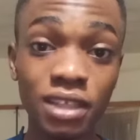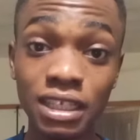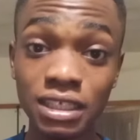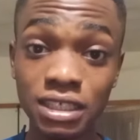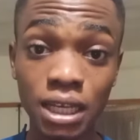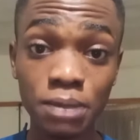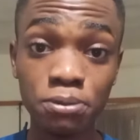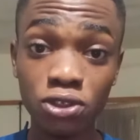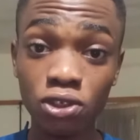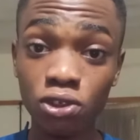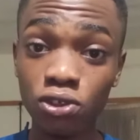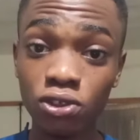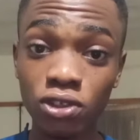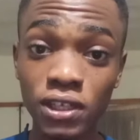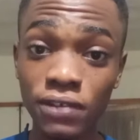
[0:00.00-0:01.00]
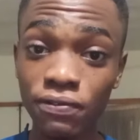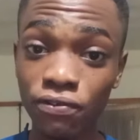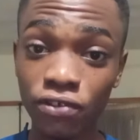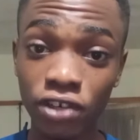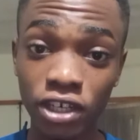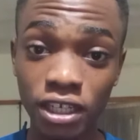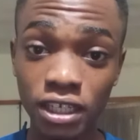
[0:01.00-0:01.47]
It's absolutely
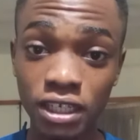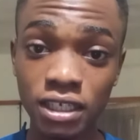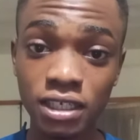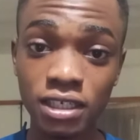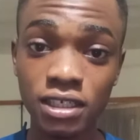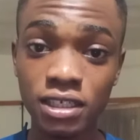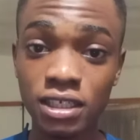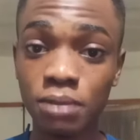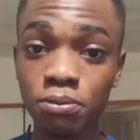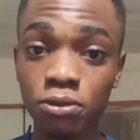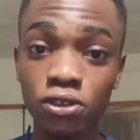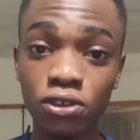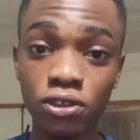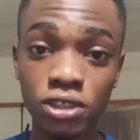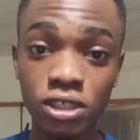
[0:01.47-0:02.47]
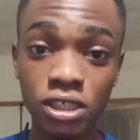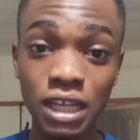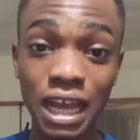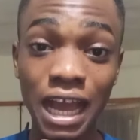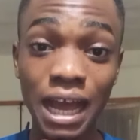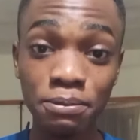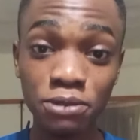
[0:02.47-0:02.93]
free. It's
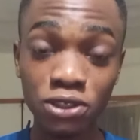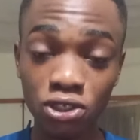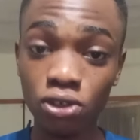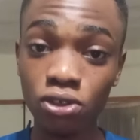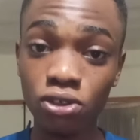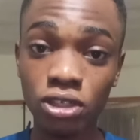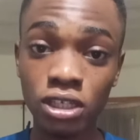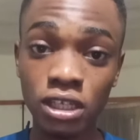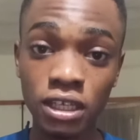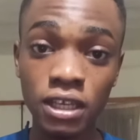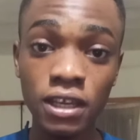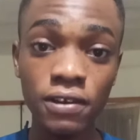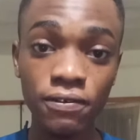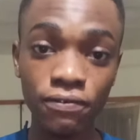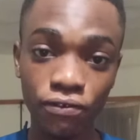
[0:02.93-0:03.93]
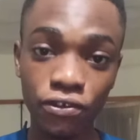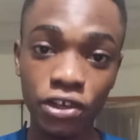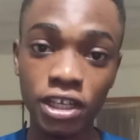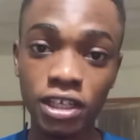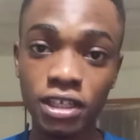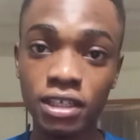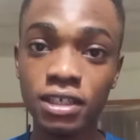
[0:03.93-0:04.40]
absolutely
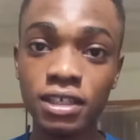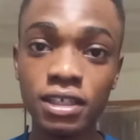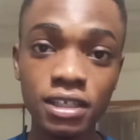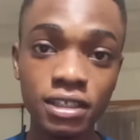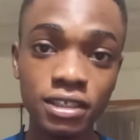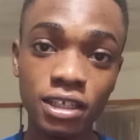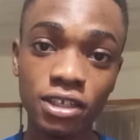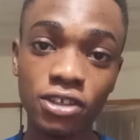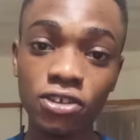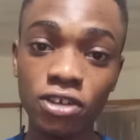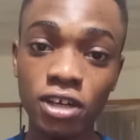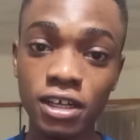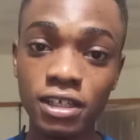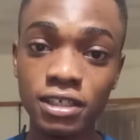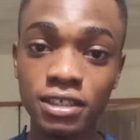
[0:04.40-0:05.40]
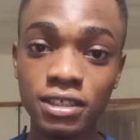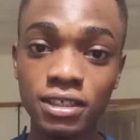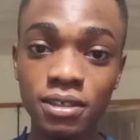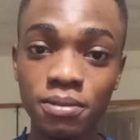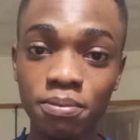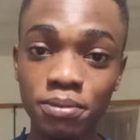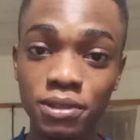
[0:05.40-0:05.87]
free. Thank you guys.
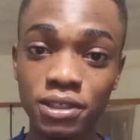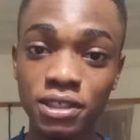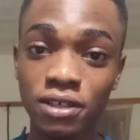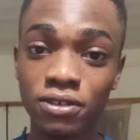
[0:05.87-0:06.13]
Peace